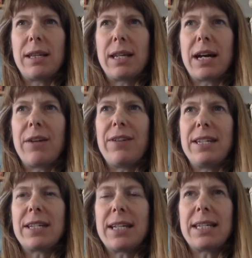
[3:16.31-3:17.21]
the kind of
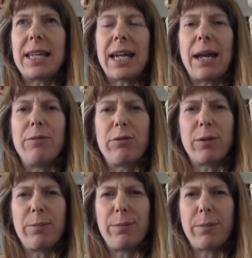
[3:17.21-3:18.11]
insights that came
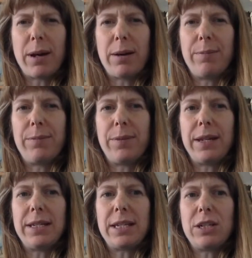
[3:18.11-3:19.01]
from um,
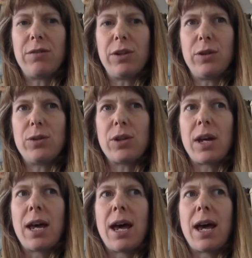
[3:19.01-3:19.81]
these interviews.